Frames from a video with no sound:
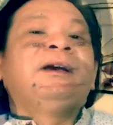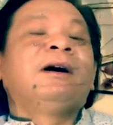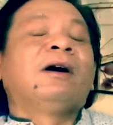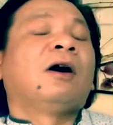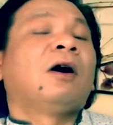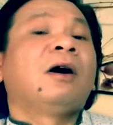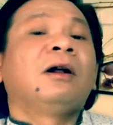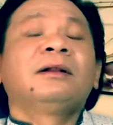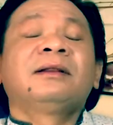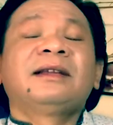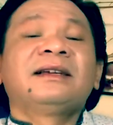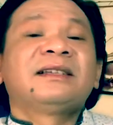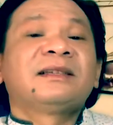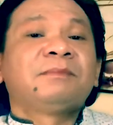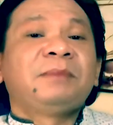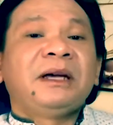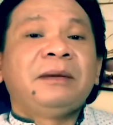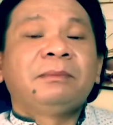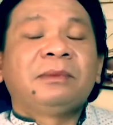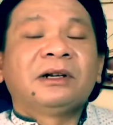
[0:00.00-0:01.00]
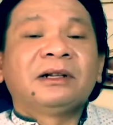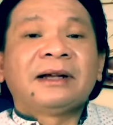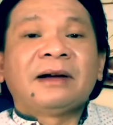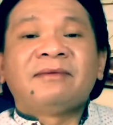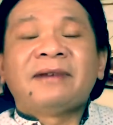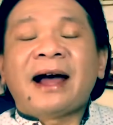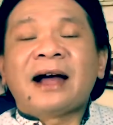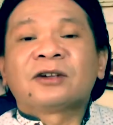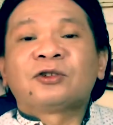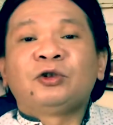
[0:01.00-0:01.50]
All these people
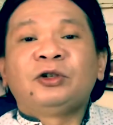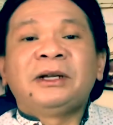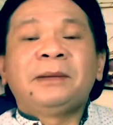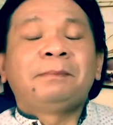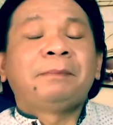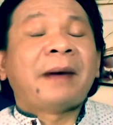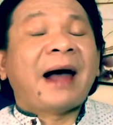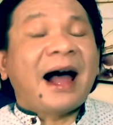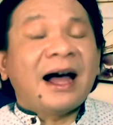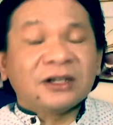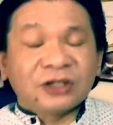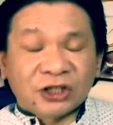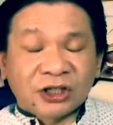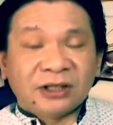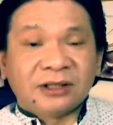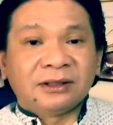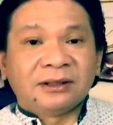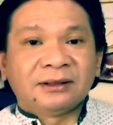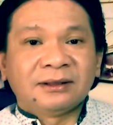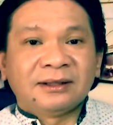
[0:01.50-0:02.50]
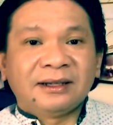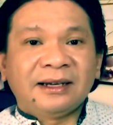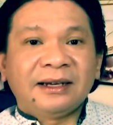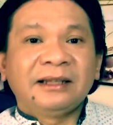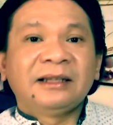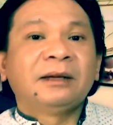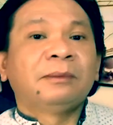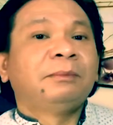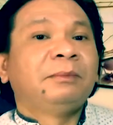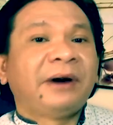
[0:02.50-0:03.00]
have actually passion
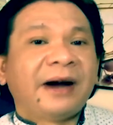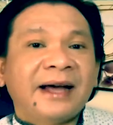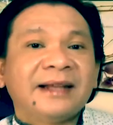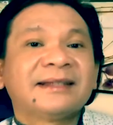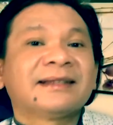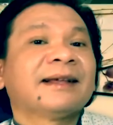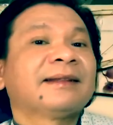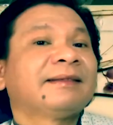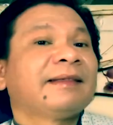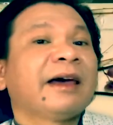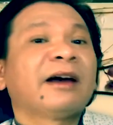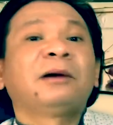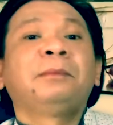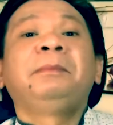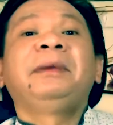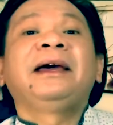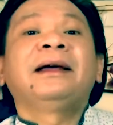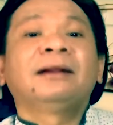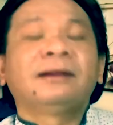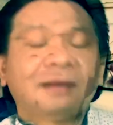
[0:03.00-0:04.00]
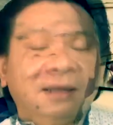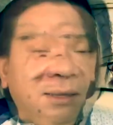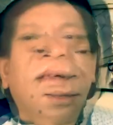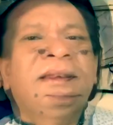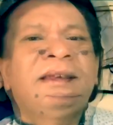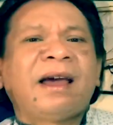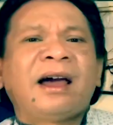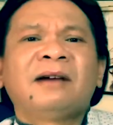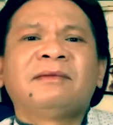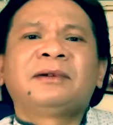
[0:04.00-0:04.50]
in the brands that they're building.
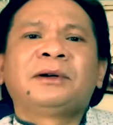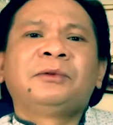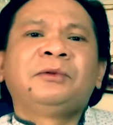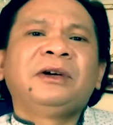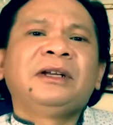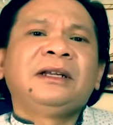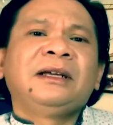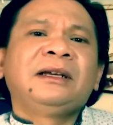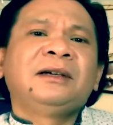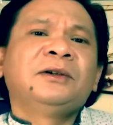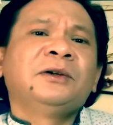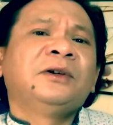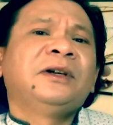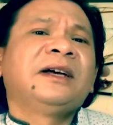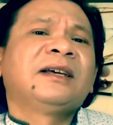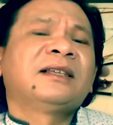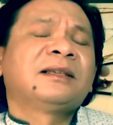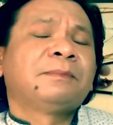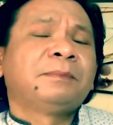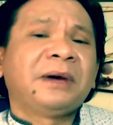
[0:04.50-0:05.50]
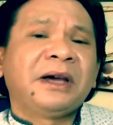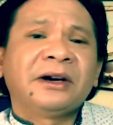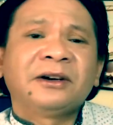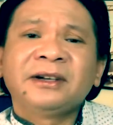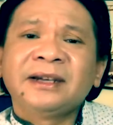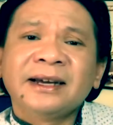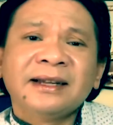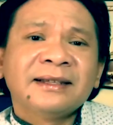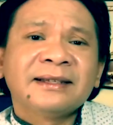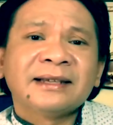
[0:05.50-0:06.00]
They have a really good
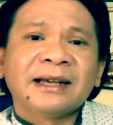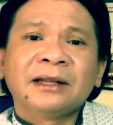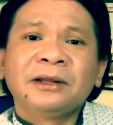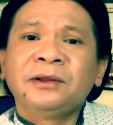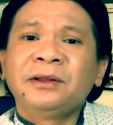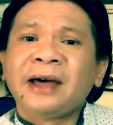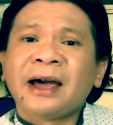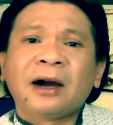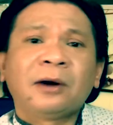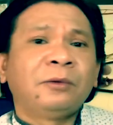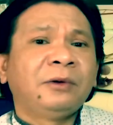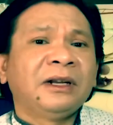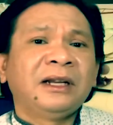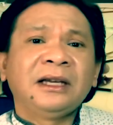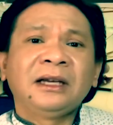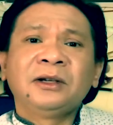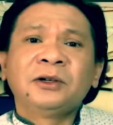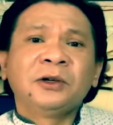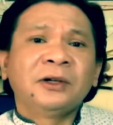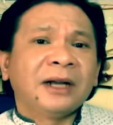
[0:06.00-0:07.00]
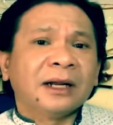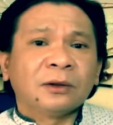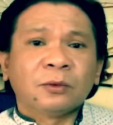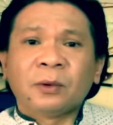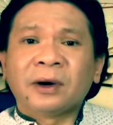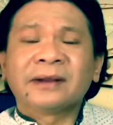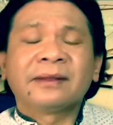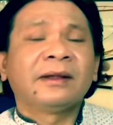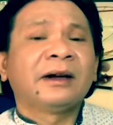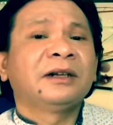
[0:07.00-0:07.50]
experience and they are really good at
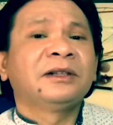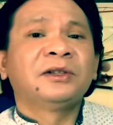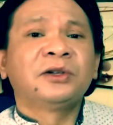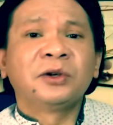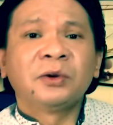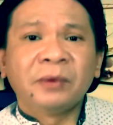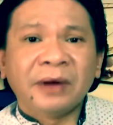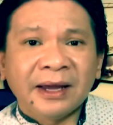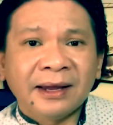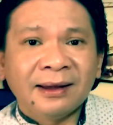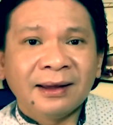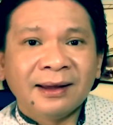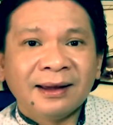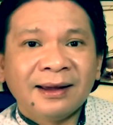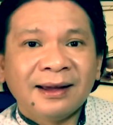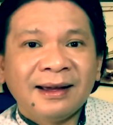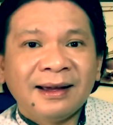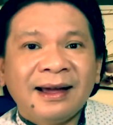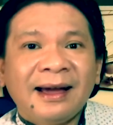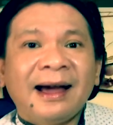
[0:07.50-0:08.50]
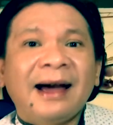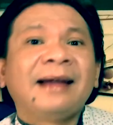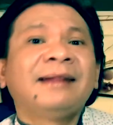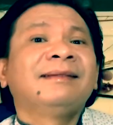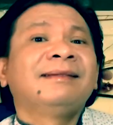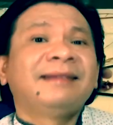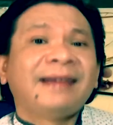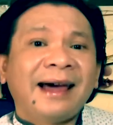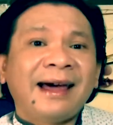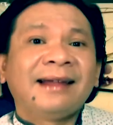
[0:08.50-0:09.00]
what they're doing,
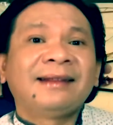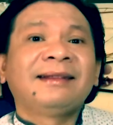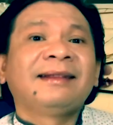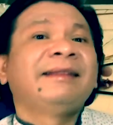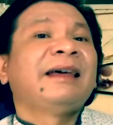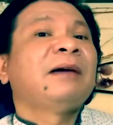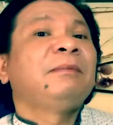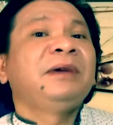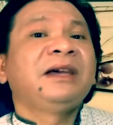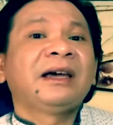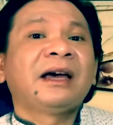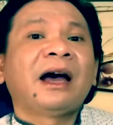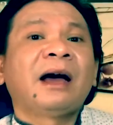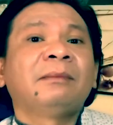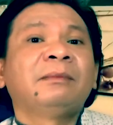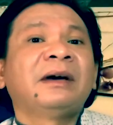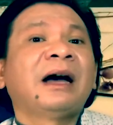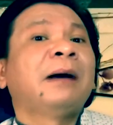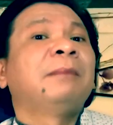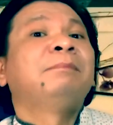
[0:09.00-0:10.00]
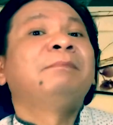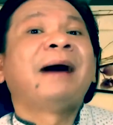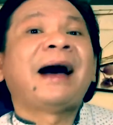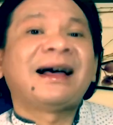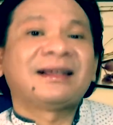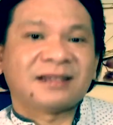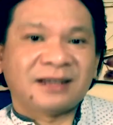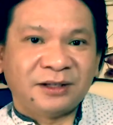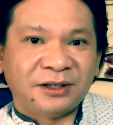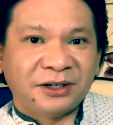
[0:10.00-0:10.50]
and then they become
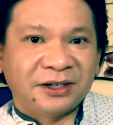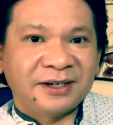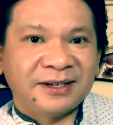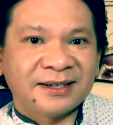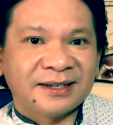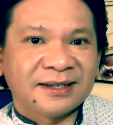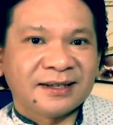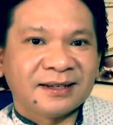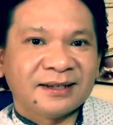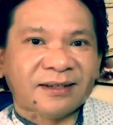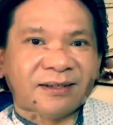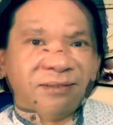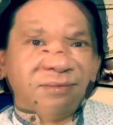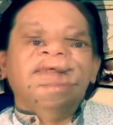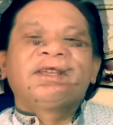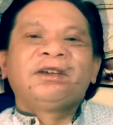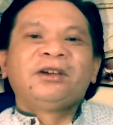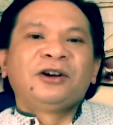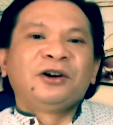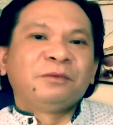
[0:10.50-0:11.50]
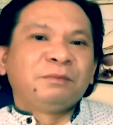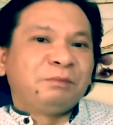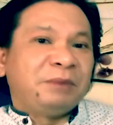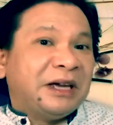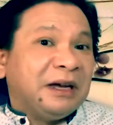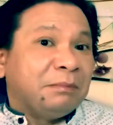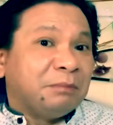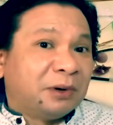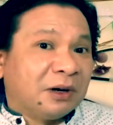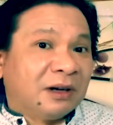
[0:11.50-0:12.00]
ambassadors. You know,
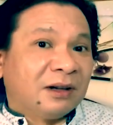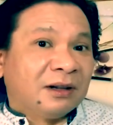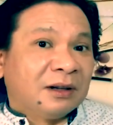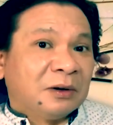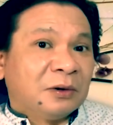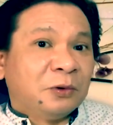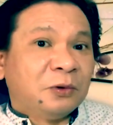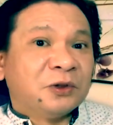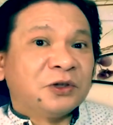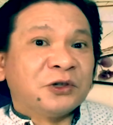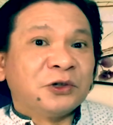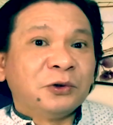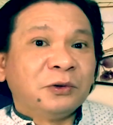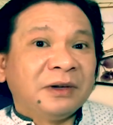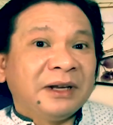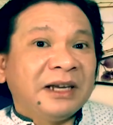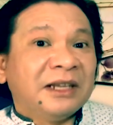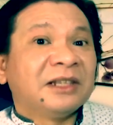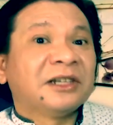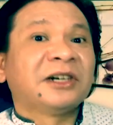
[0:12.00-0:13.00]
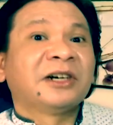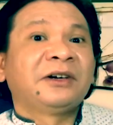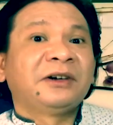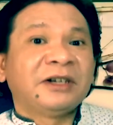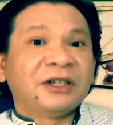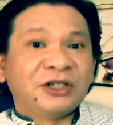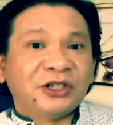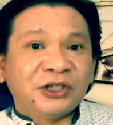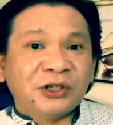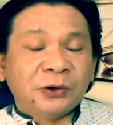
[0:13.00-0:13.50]
people who truly
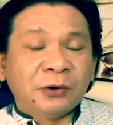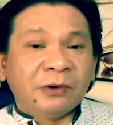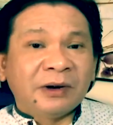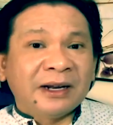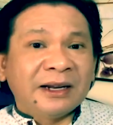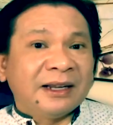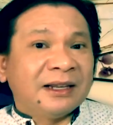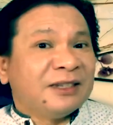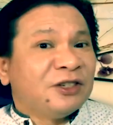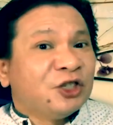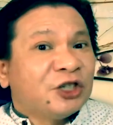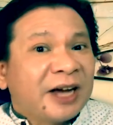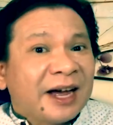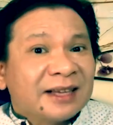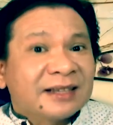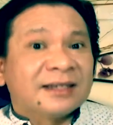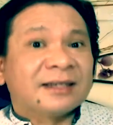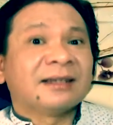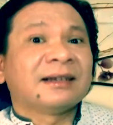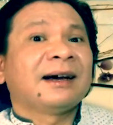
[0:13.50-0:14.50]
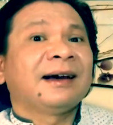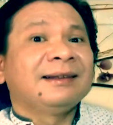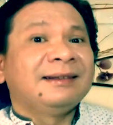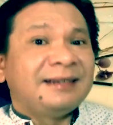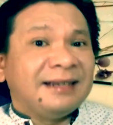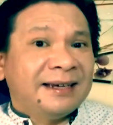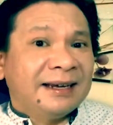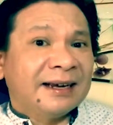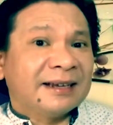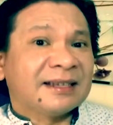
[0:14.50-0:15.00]
encourage you and injects
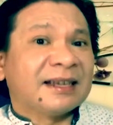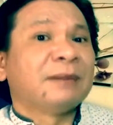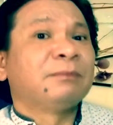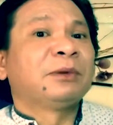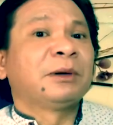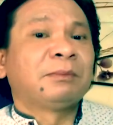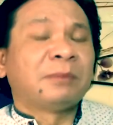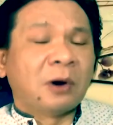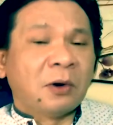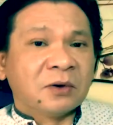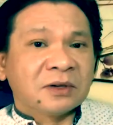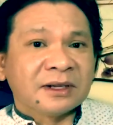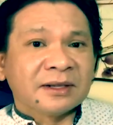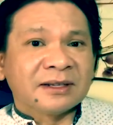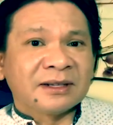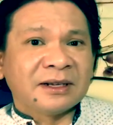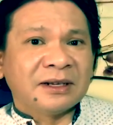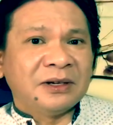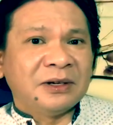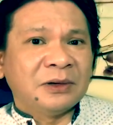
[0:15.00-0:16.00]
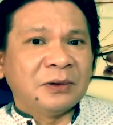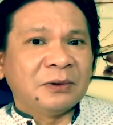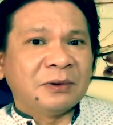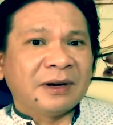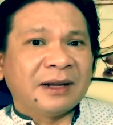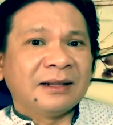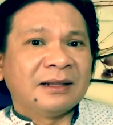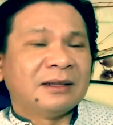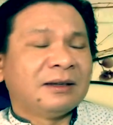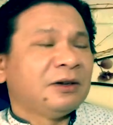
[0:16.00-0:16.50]
ideas and proposals to you,
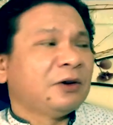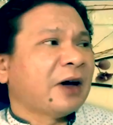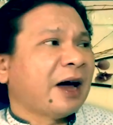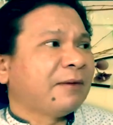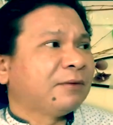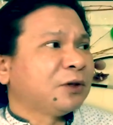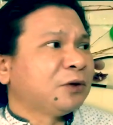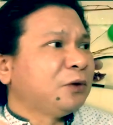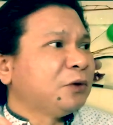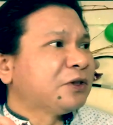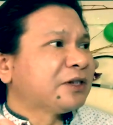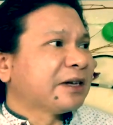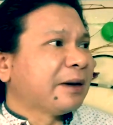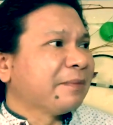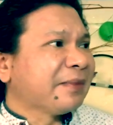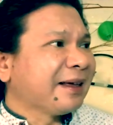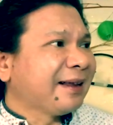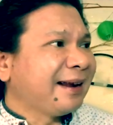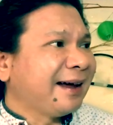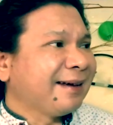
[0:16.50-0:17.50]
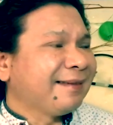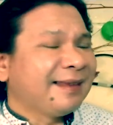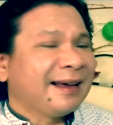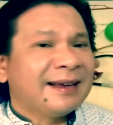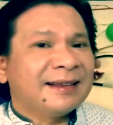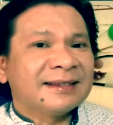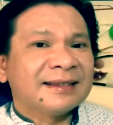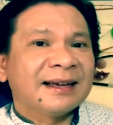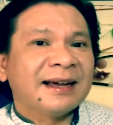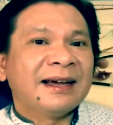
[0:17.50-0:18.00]
and you have to do something like
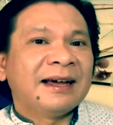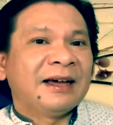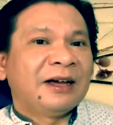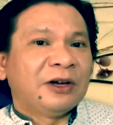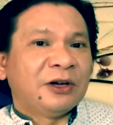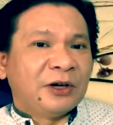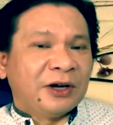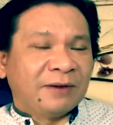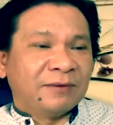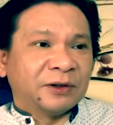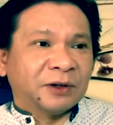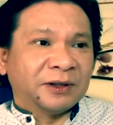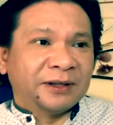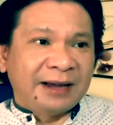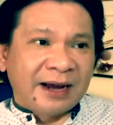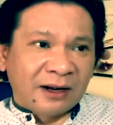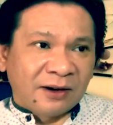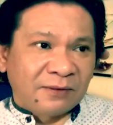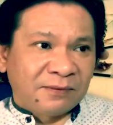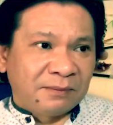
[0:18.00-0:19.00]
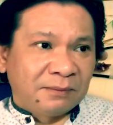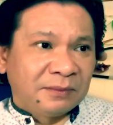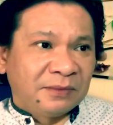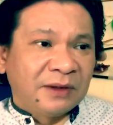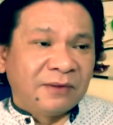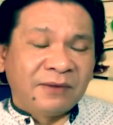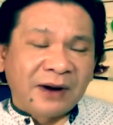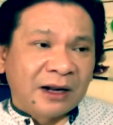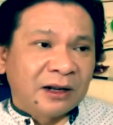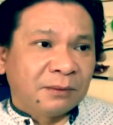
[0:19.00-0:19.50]
this, you have to
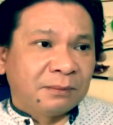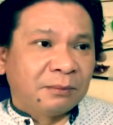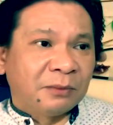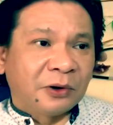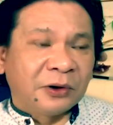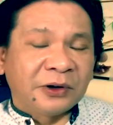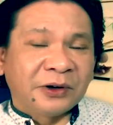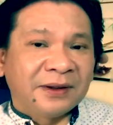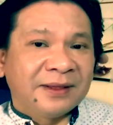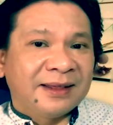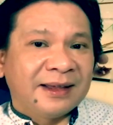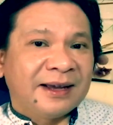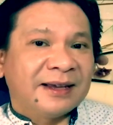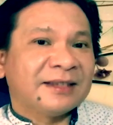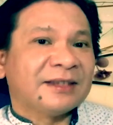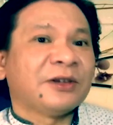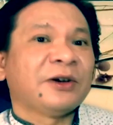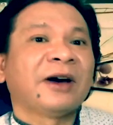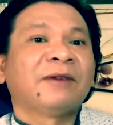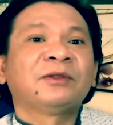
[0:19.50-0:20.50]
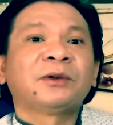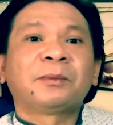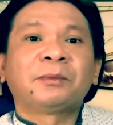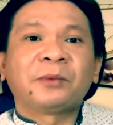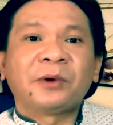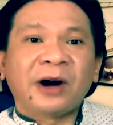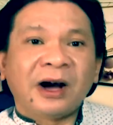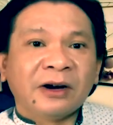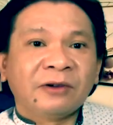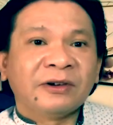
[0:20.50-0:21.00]
develop more on this, you have to
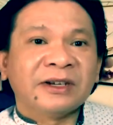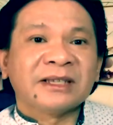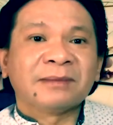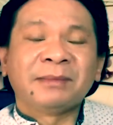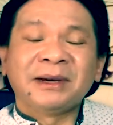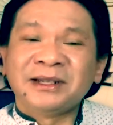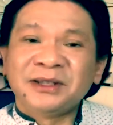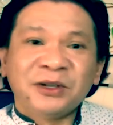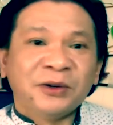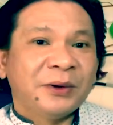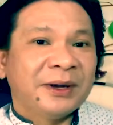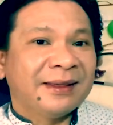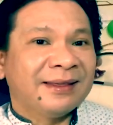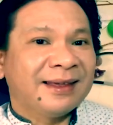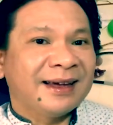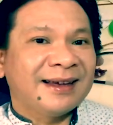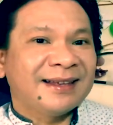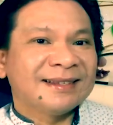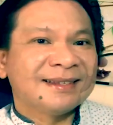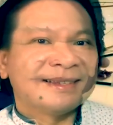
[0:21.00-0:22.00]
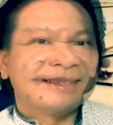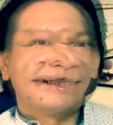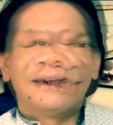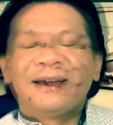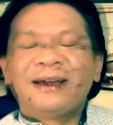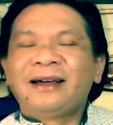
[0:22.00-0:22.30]
progress by doing this.